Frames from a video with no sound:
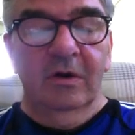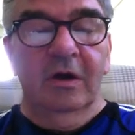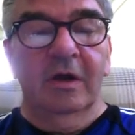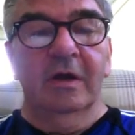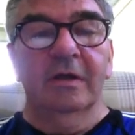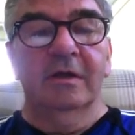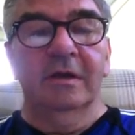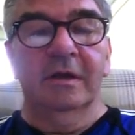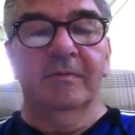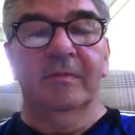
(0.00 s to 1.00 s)

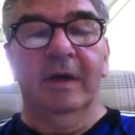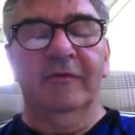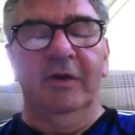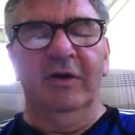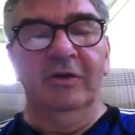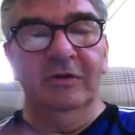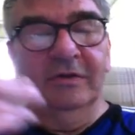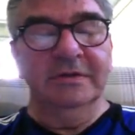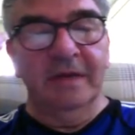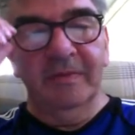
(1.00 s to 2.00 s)
and if you can do the
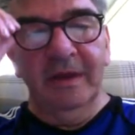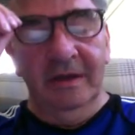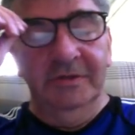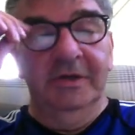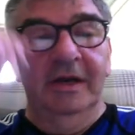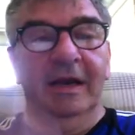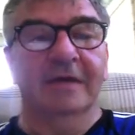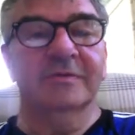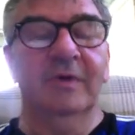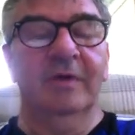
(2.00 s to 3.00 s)
same thing as you did last week,